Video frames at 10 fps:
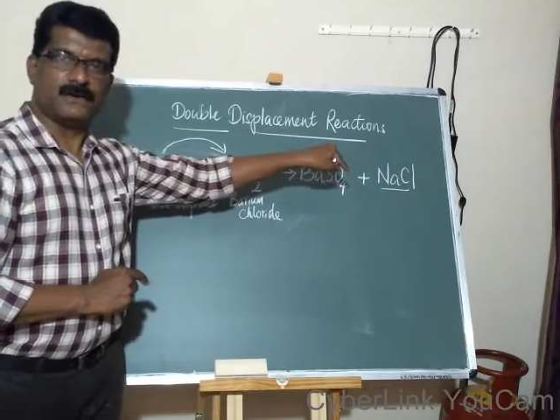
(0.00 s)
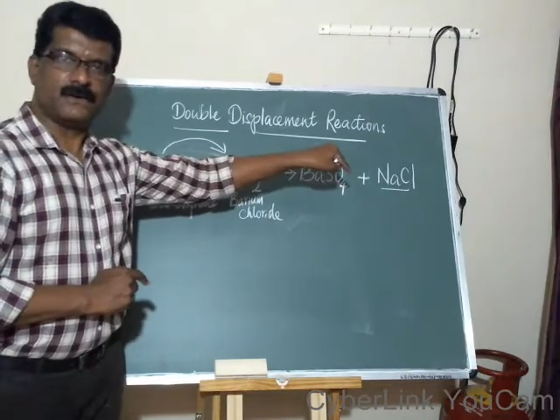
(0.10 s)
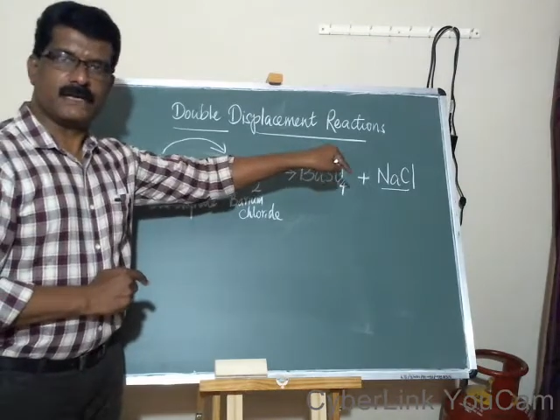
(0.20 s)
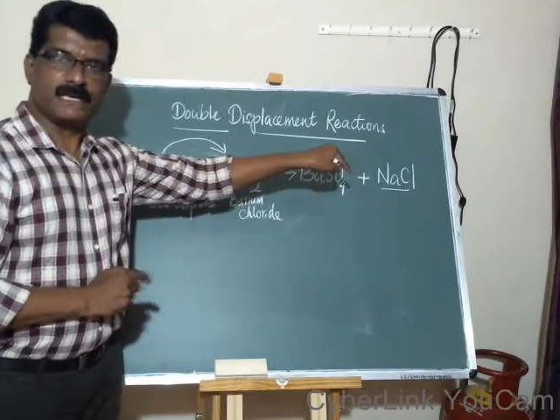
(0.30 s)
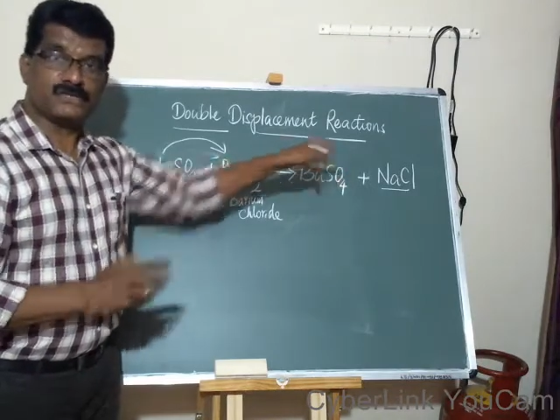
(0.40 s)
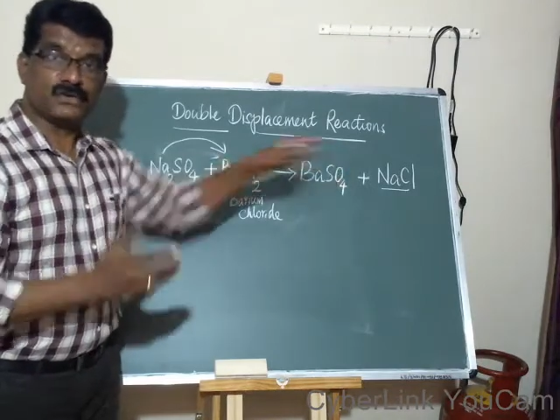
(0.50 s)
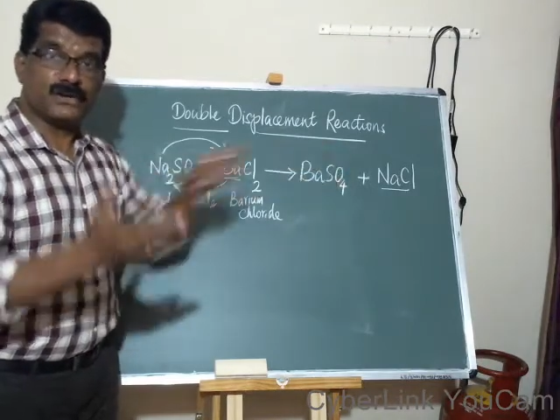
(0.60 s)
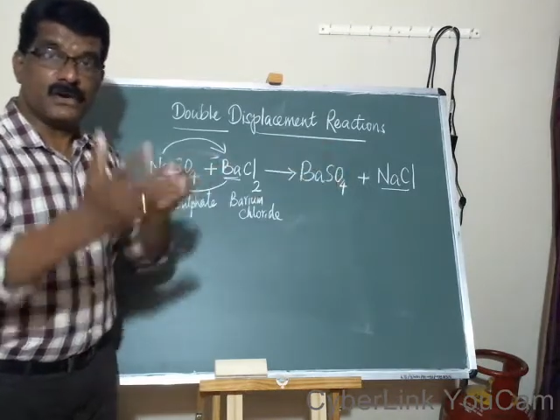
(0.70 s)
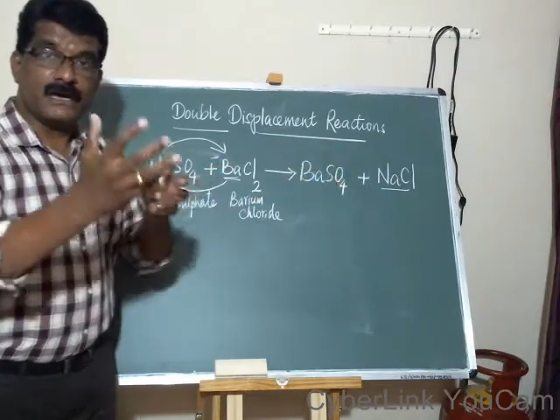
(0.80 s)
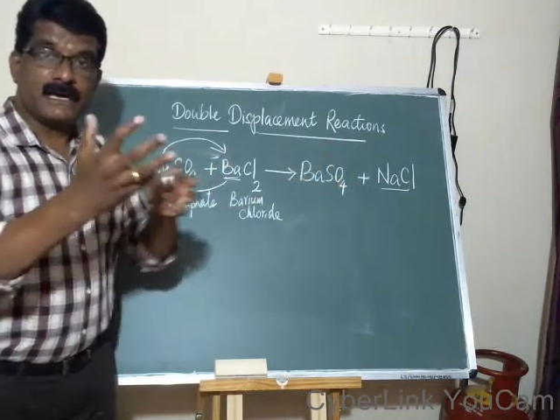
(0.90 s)
Okay,
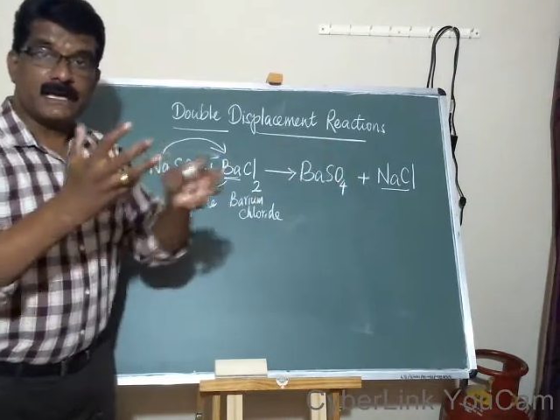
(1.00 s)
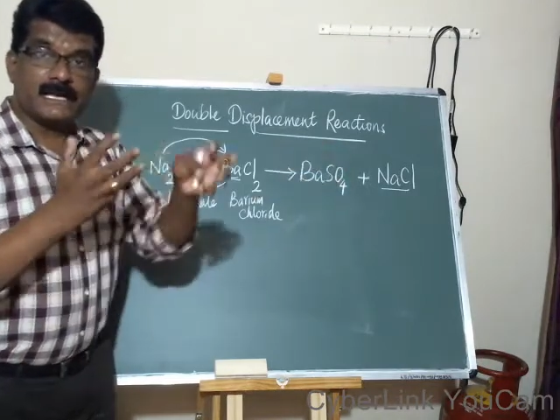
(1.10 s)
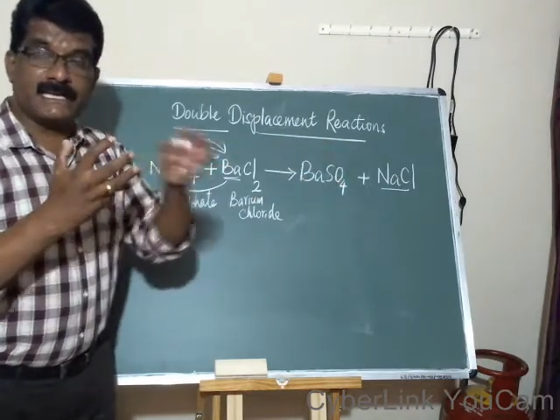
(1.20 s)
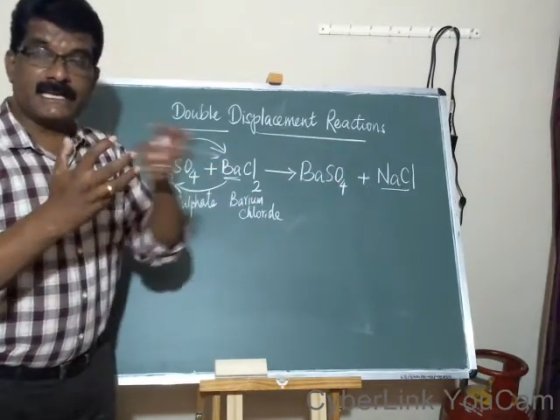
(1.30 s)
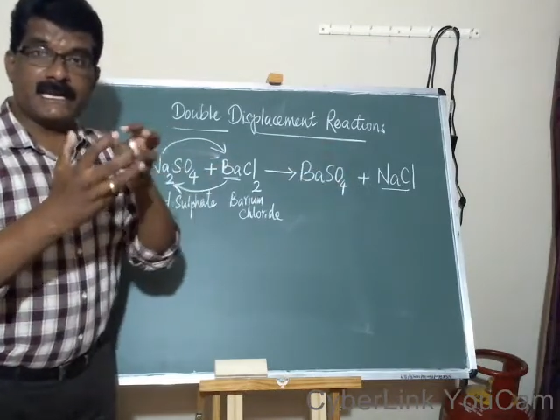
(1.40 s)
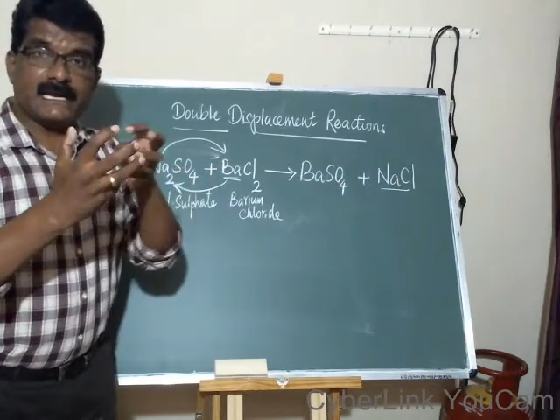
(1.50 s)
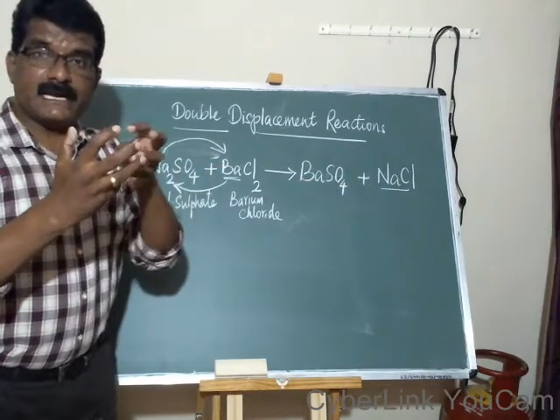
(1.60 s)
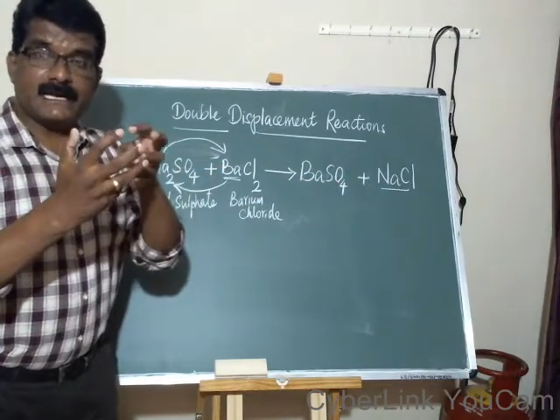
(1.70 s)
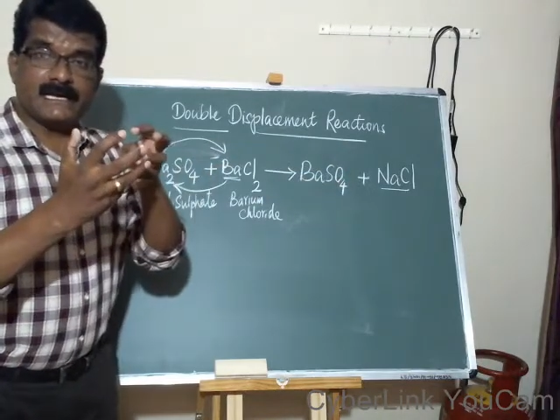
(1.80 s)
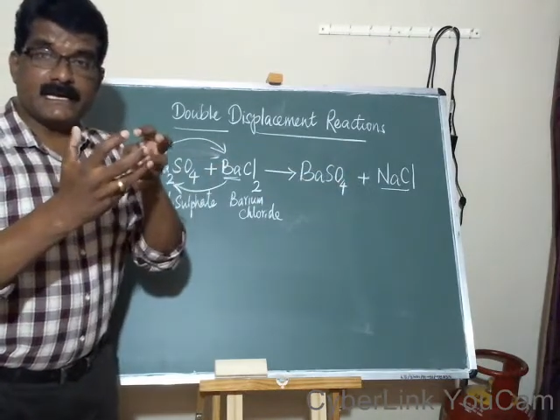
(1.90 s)
so here
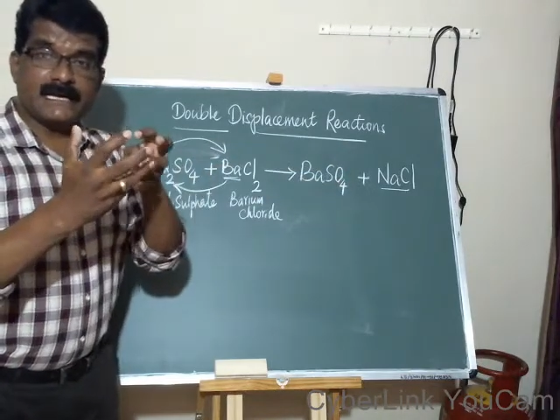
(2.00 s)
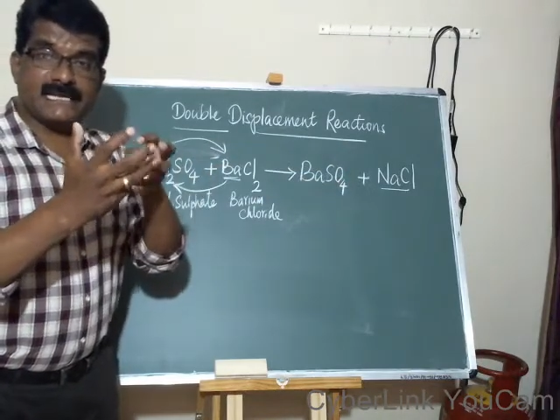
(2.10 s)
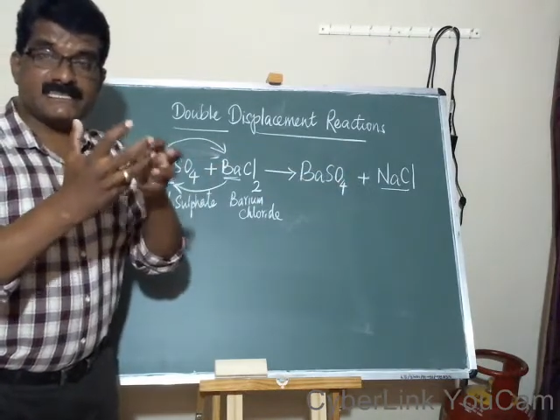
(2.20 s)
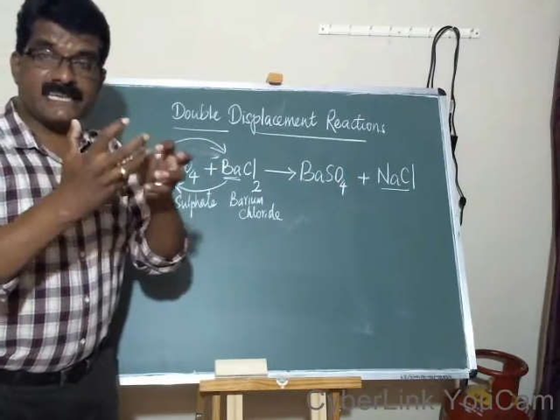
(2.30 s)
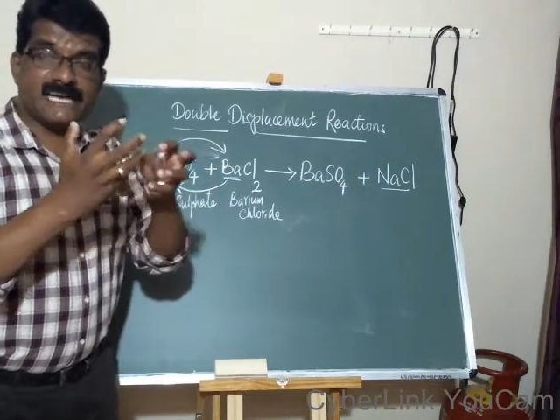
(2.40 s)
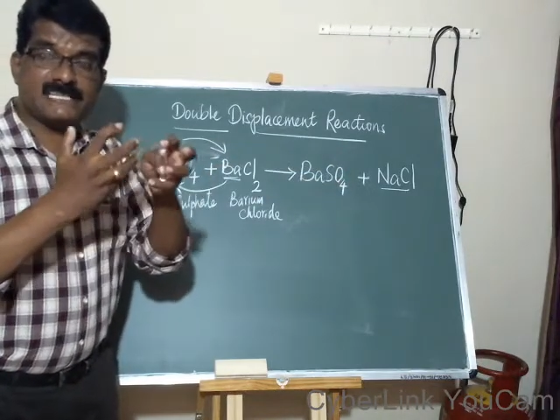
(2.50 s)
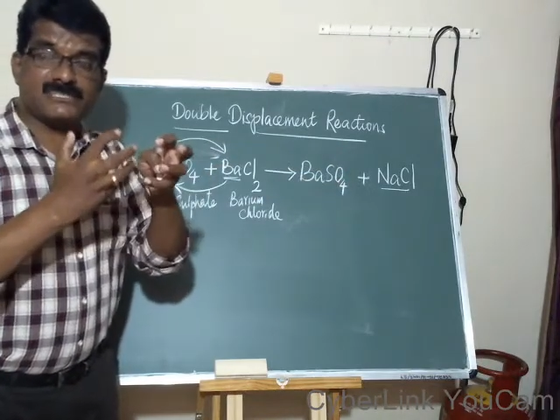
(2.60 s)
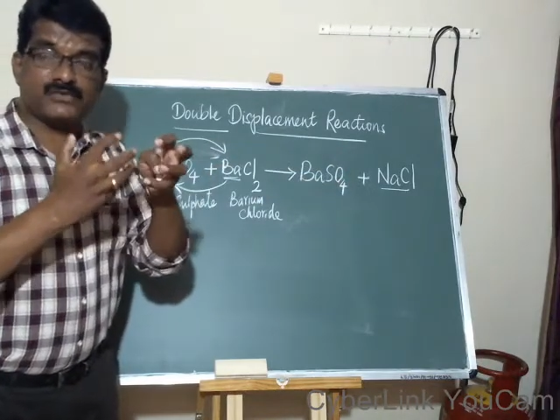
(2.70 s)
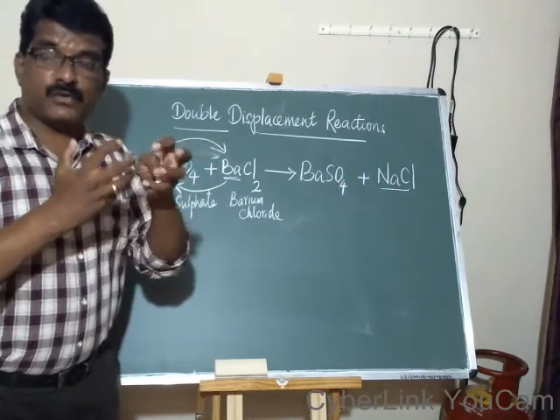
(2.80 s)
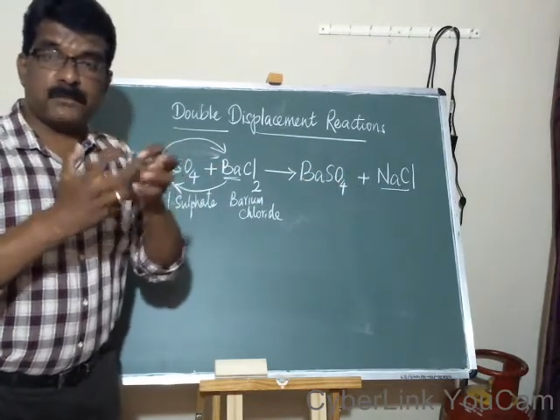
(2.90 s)

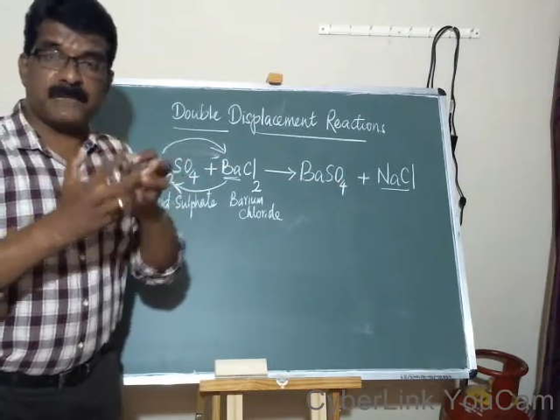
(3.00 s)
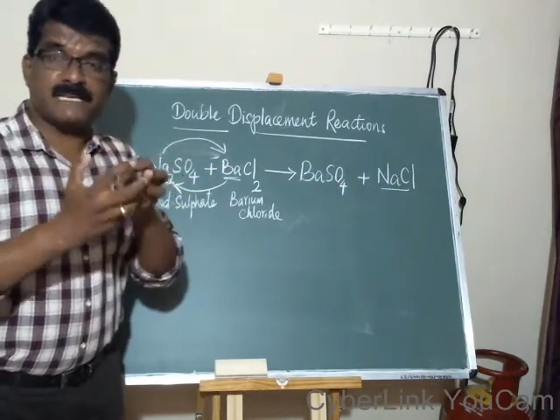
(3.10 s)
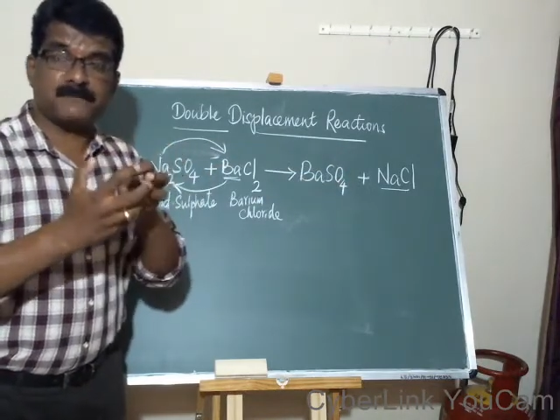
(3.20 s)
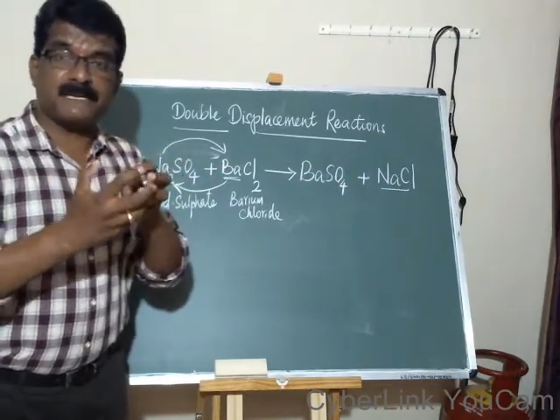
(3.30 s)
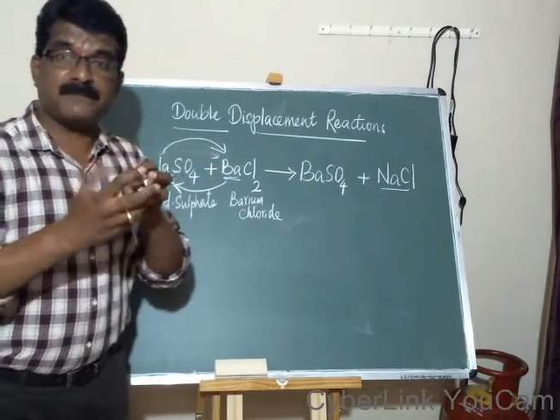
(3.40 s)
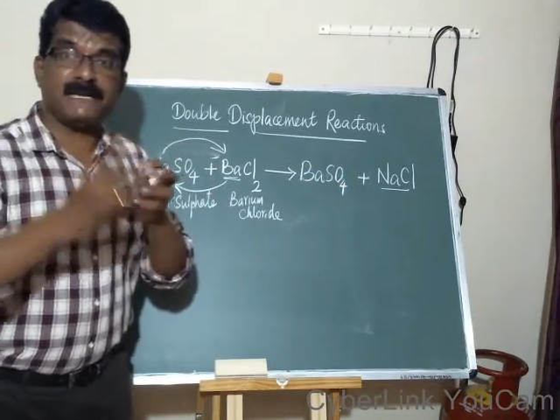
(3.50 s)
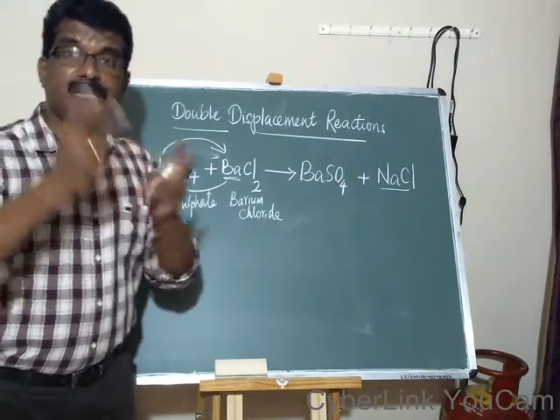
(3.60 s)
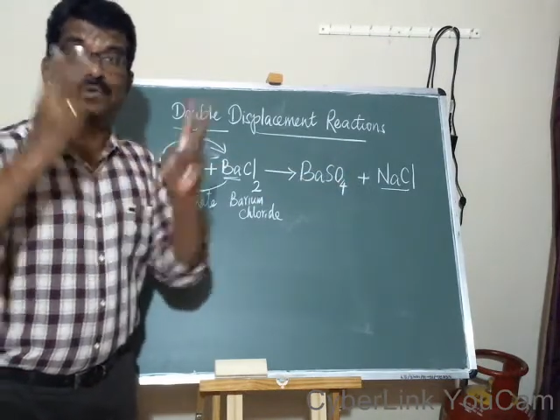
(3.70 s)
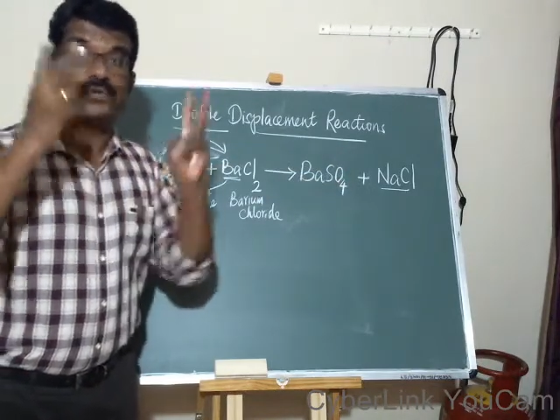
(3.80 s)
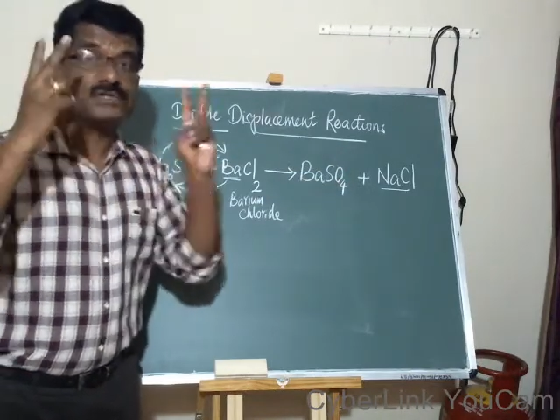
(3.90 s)
exchange took place
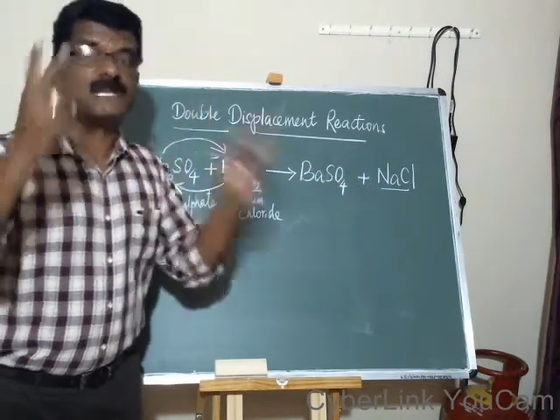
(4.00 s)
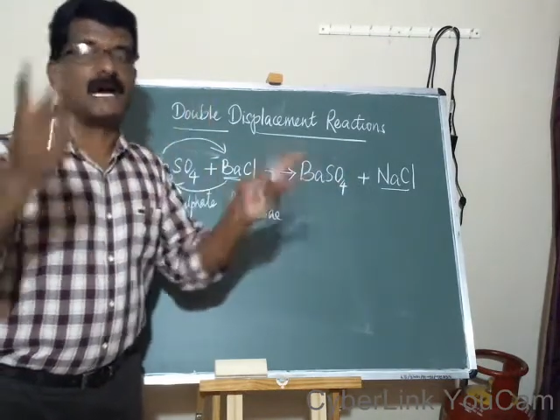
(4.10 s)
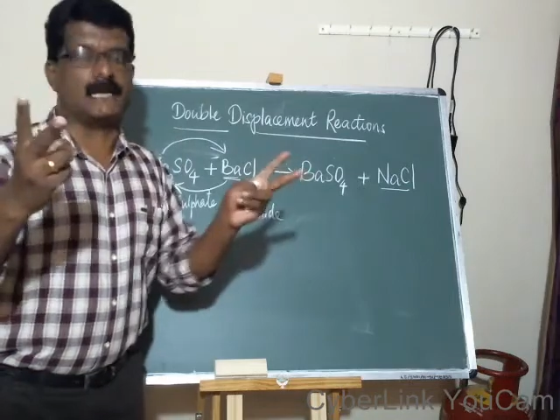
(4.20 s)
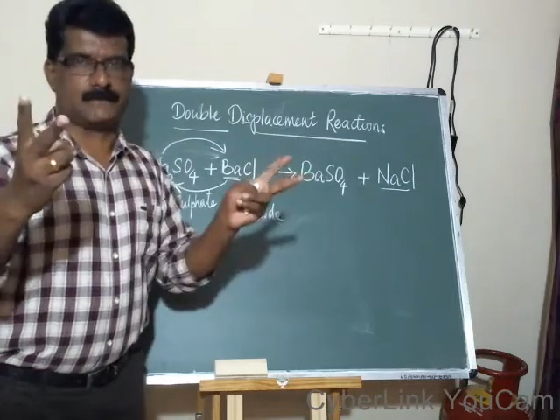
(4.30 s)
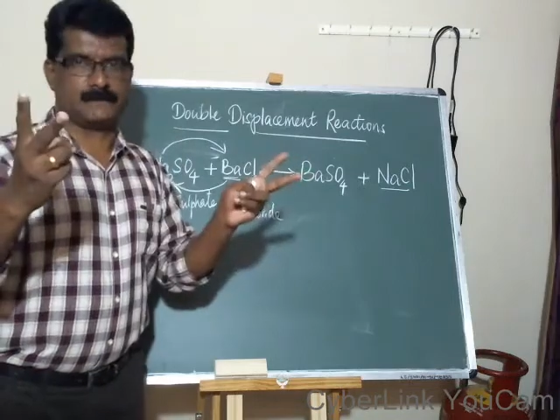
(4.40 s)
between two salts.